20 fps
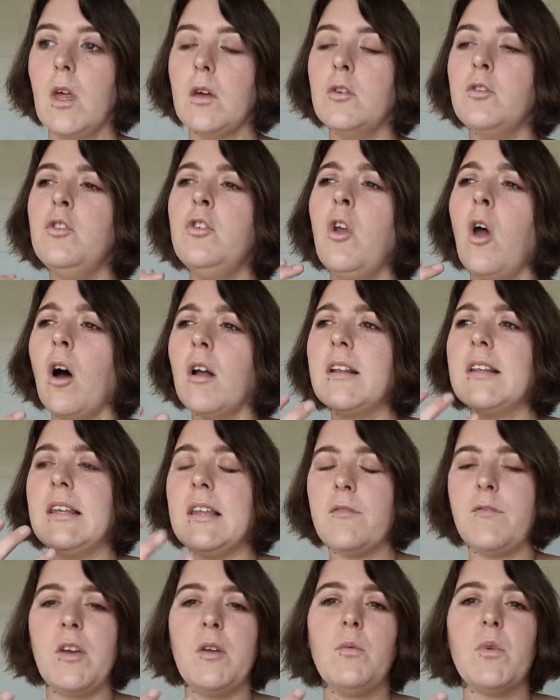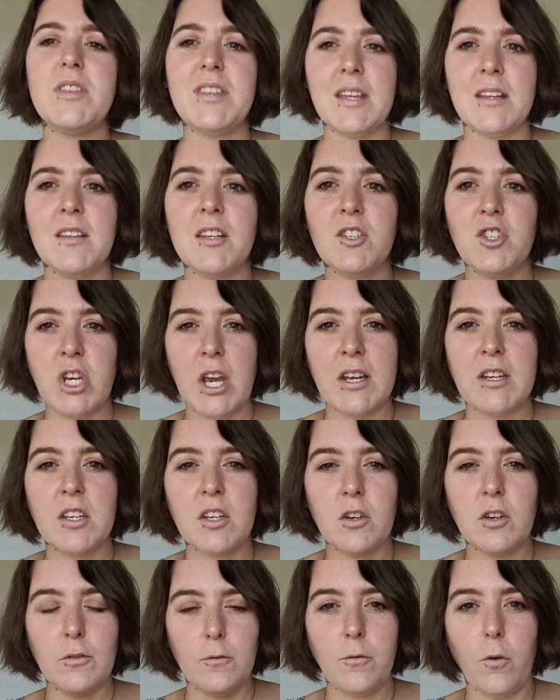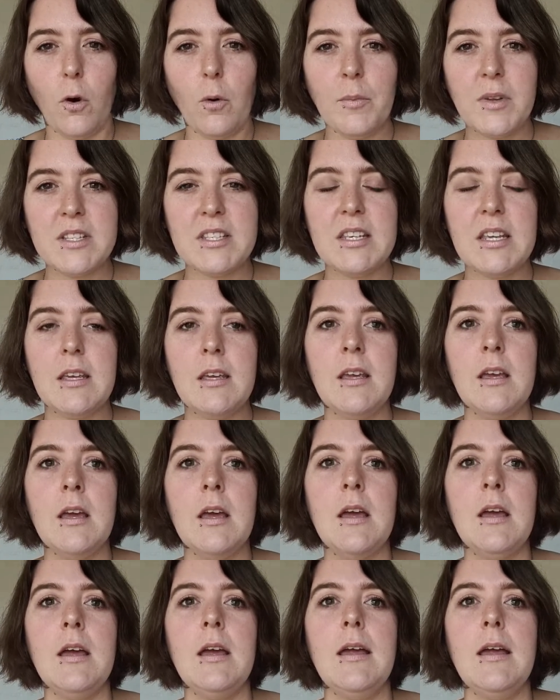not living within the gender conformity